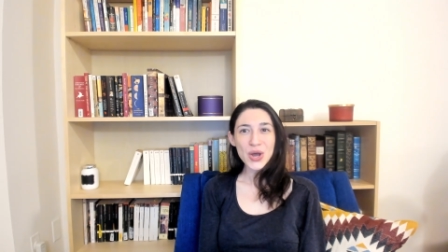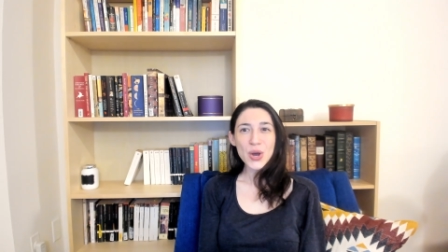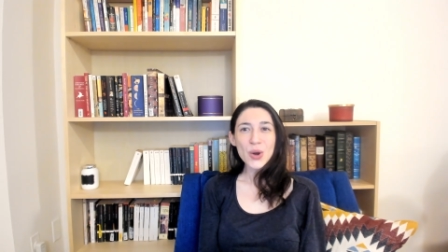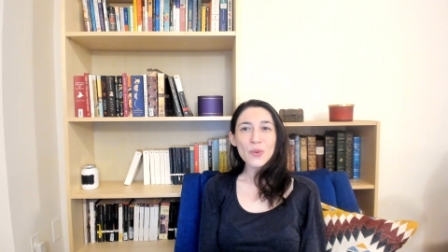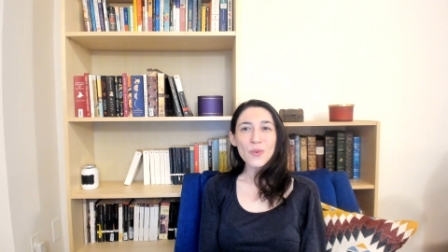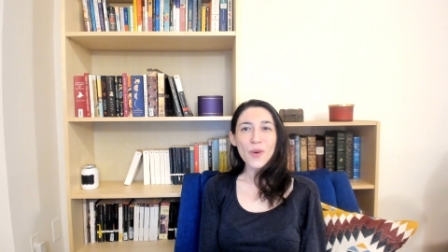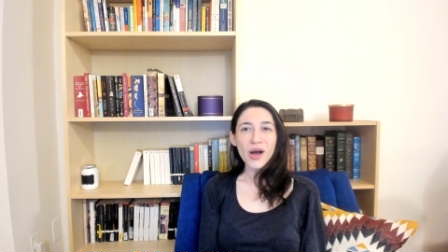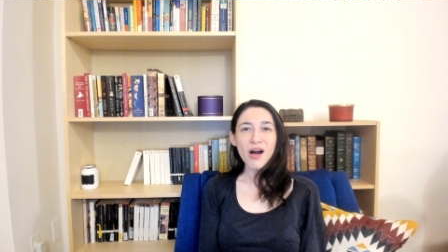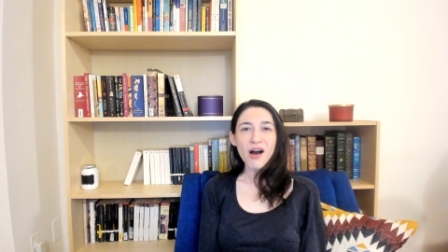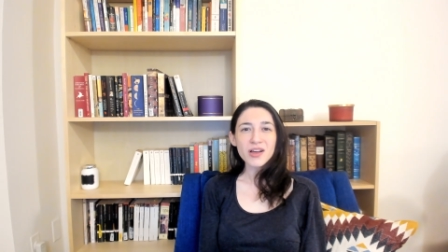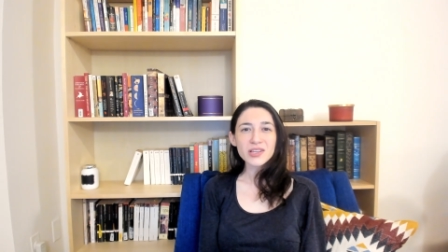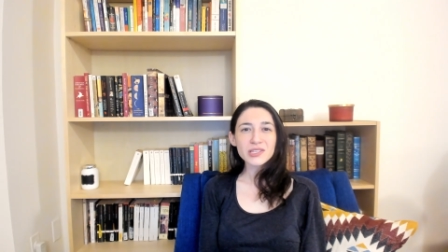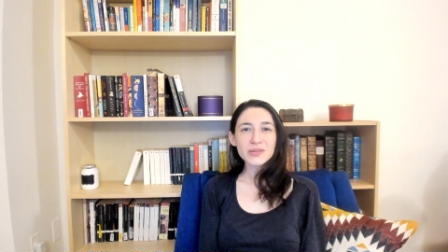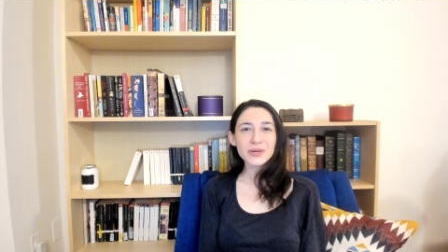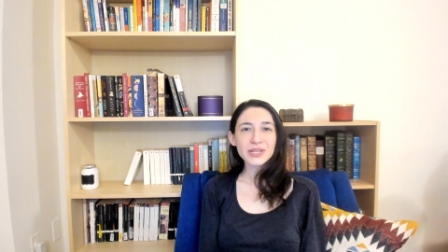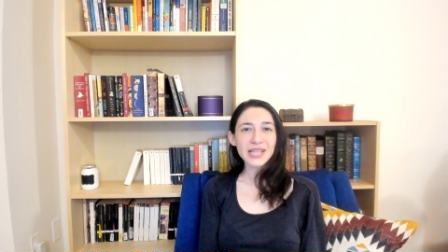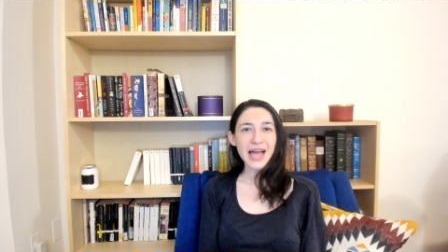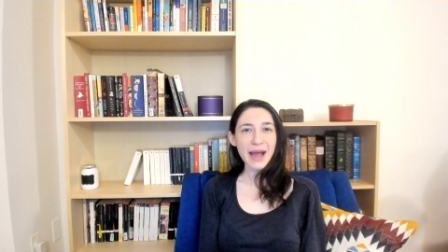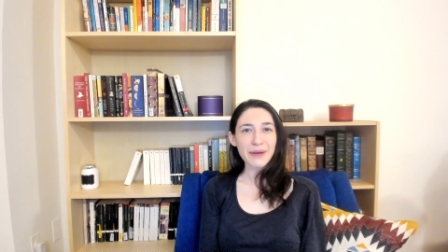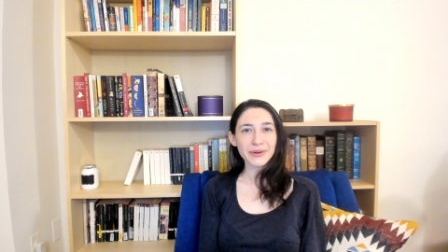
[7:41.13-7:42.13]
while also
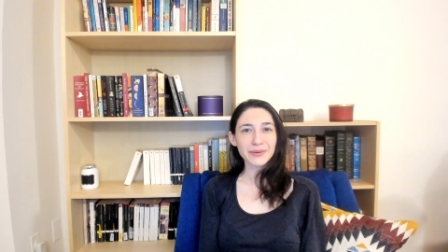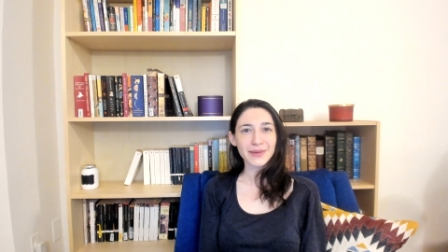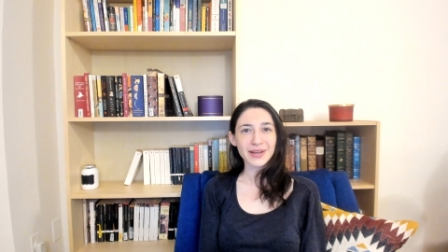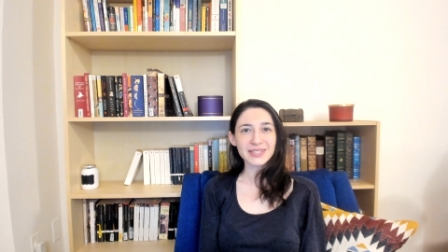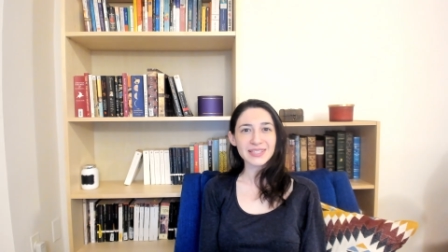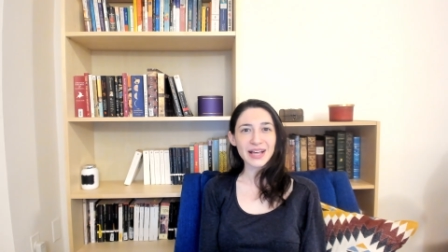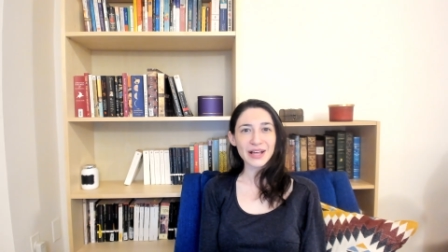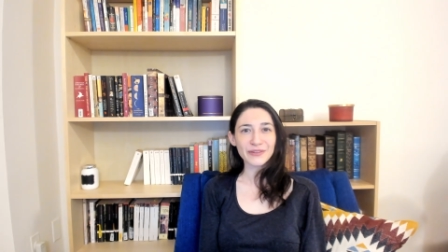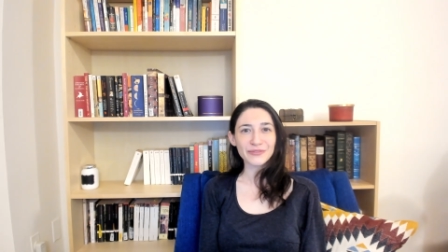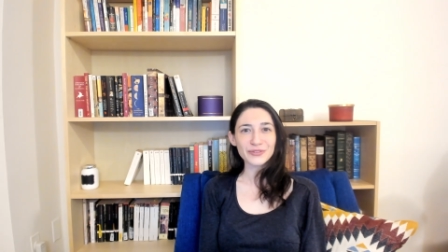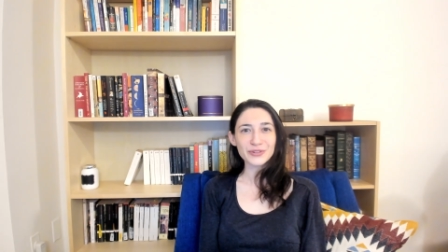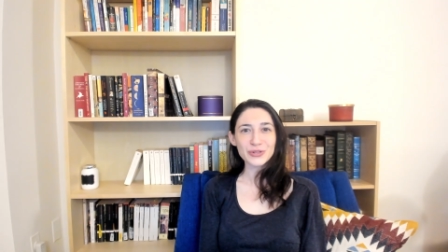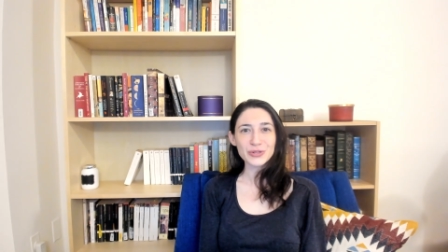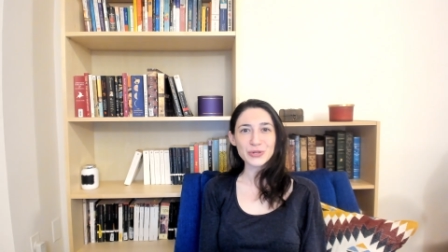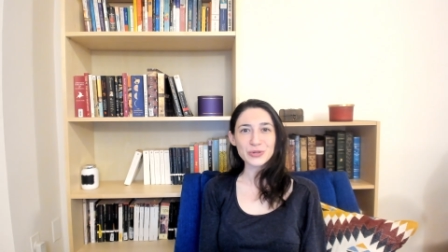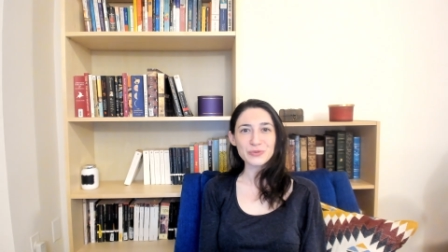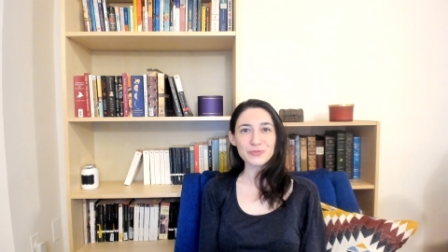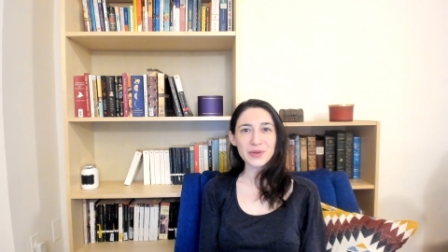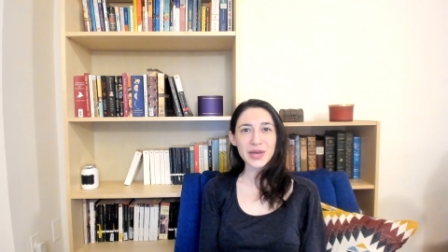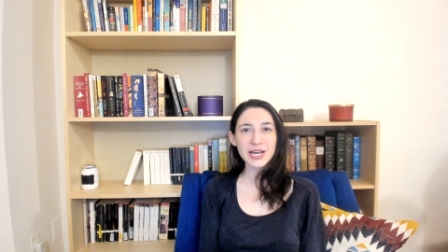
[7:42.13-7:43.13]
allowing myself
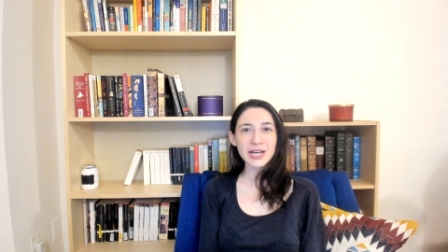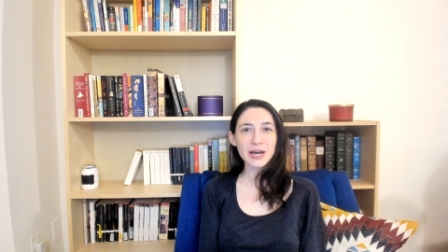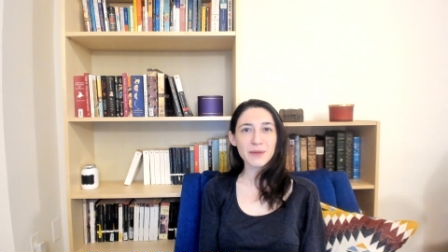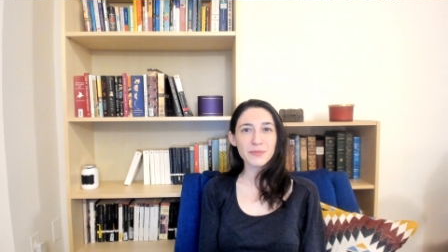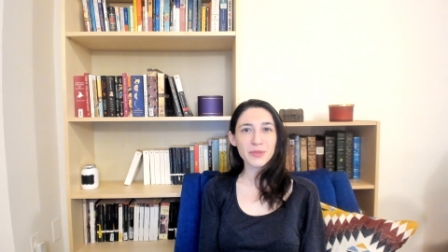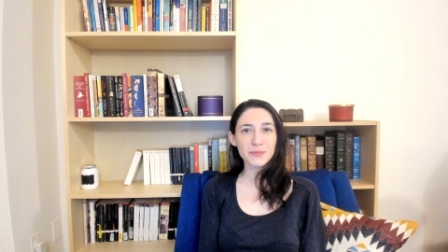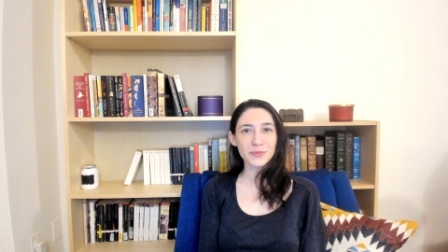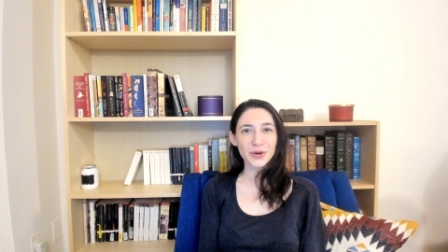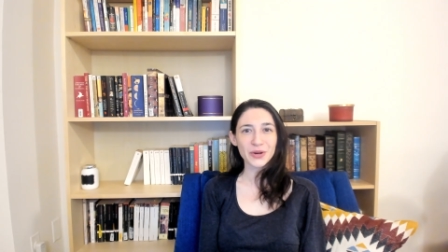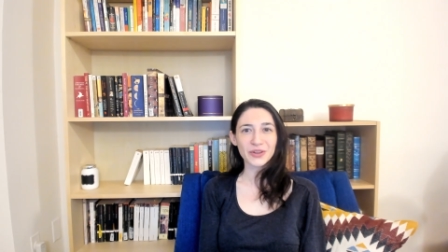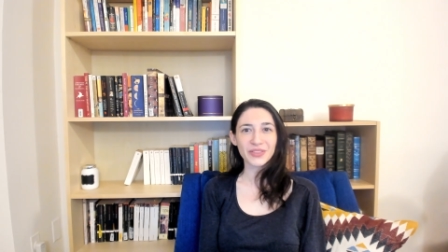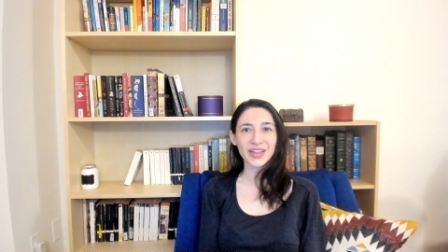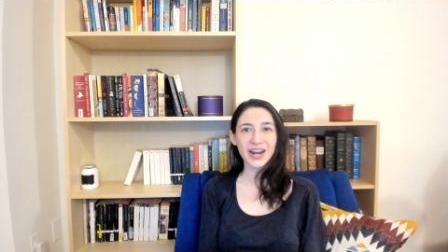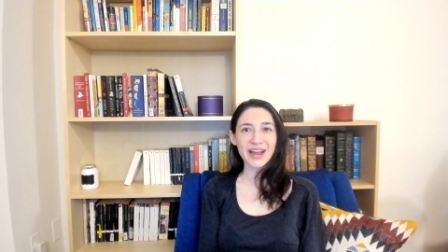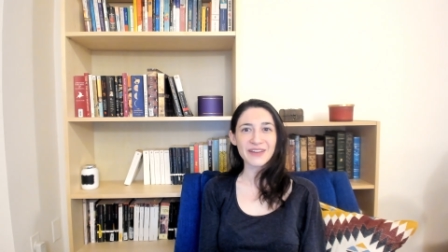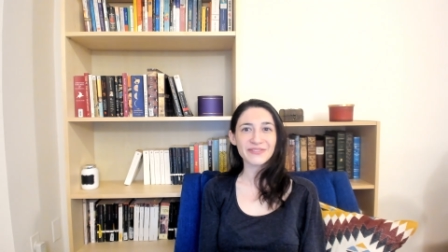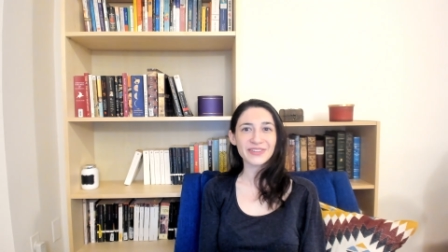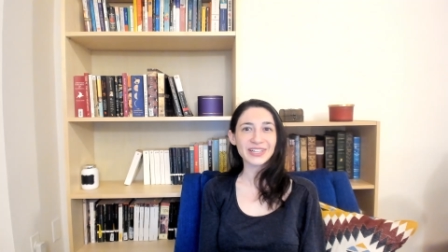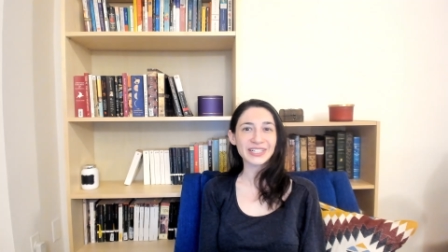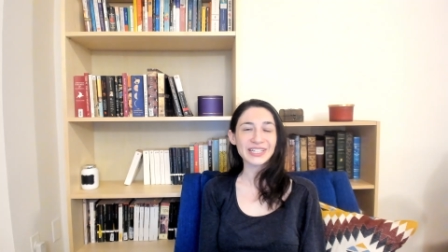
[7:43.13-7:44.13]
to pick up the book that I
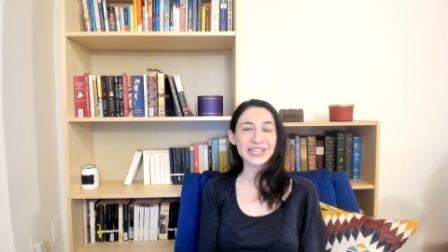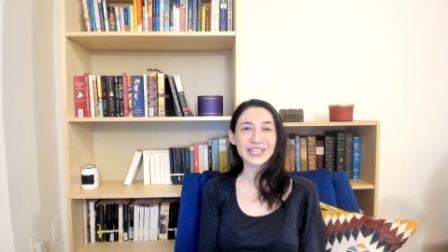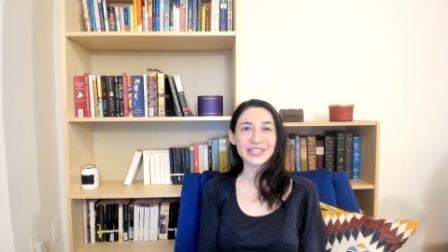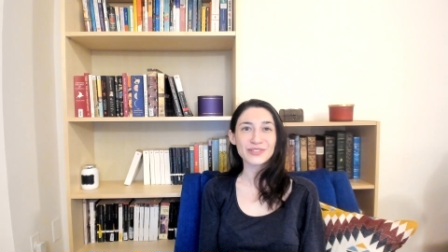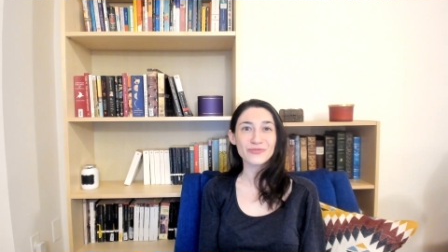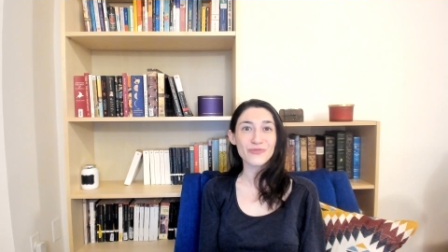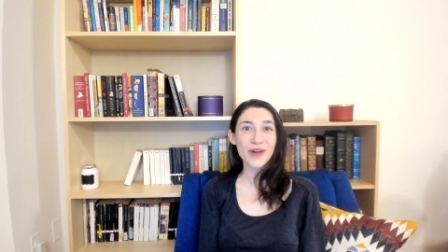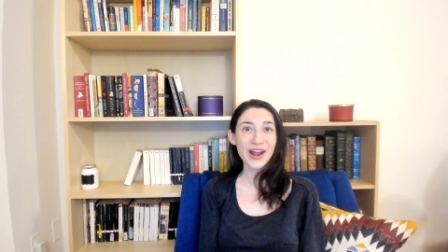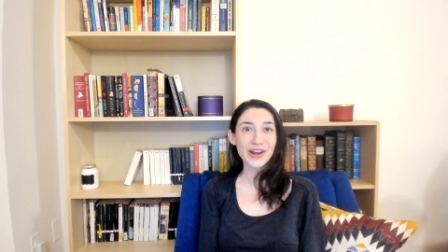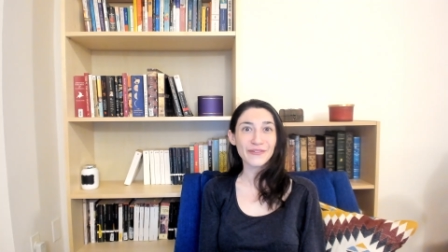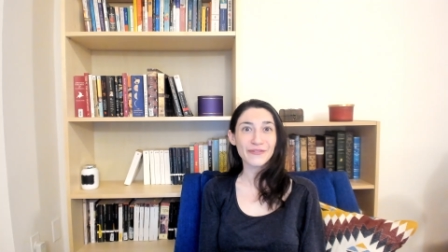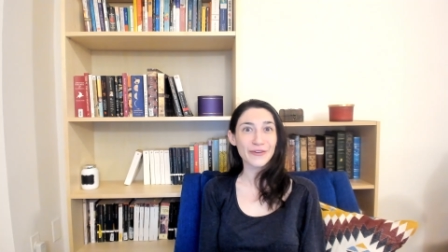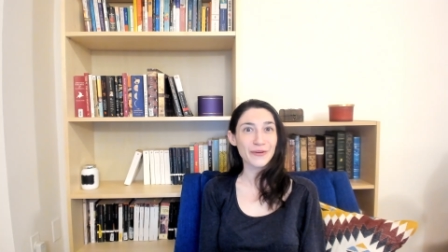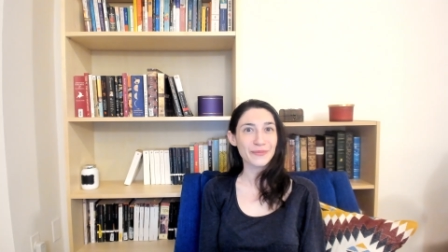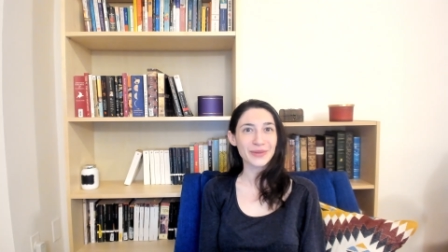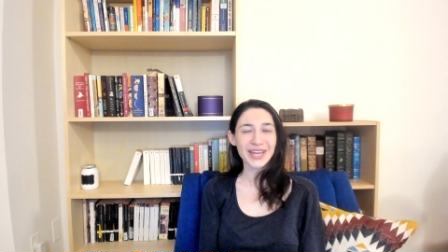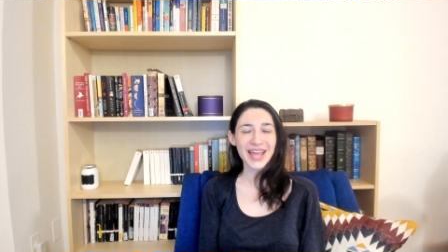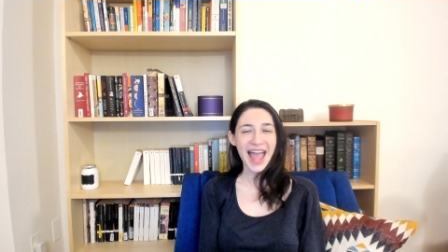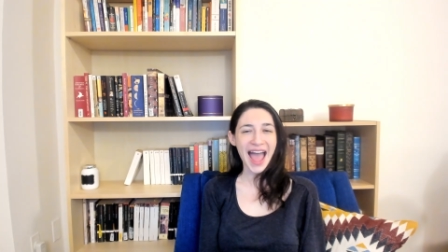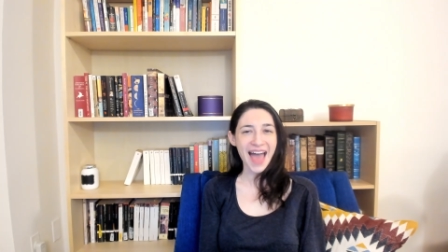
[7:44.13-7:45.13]
feel is right for
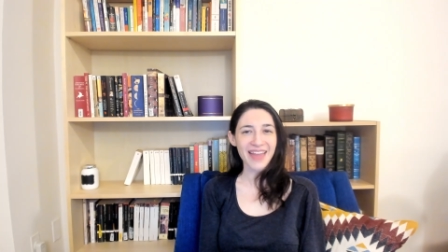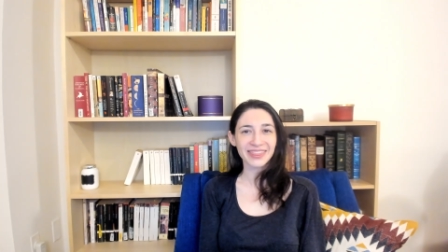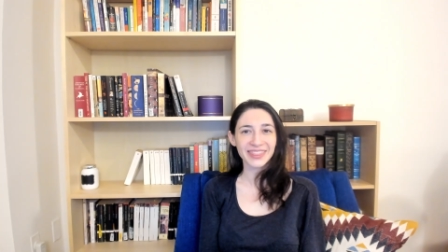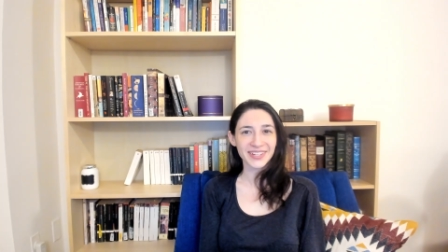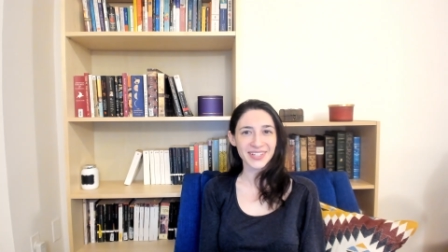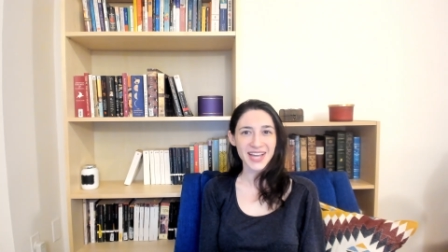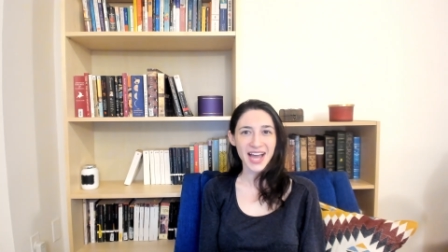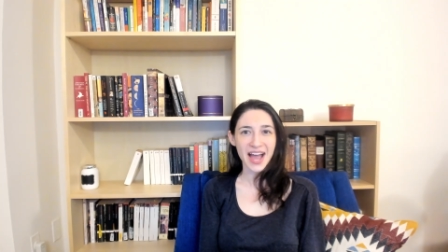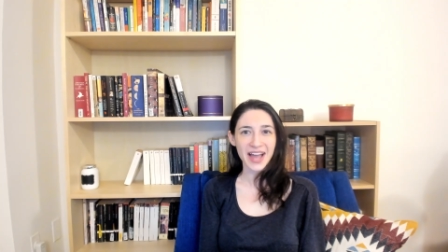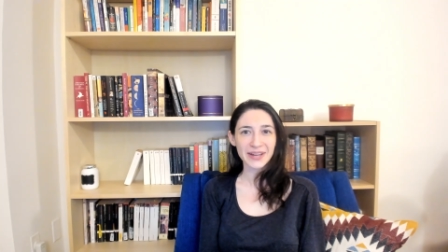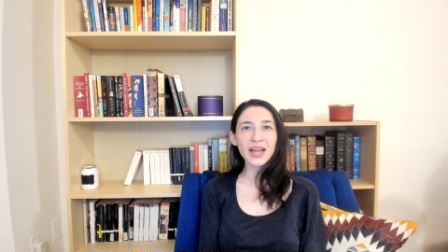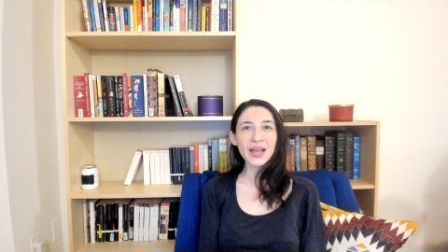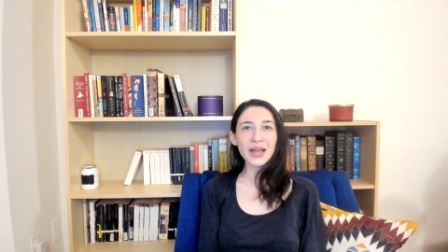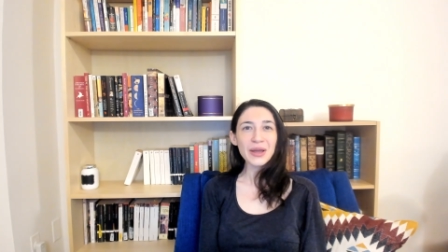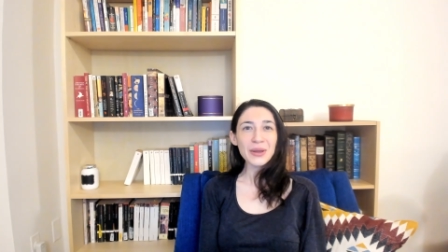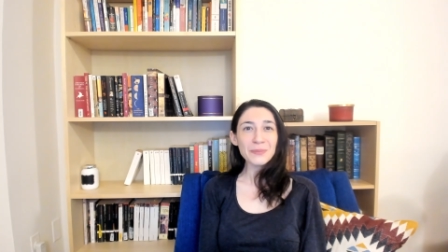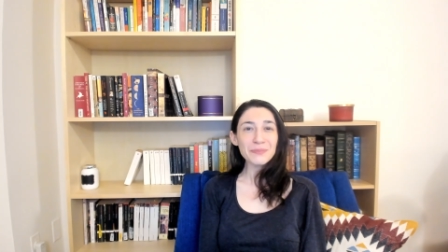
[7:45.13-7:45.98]
me at the time.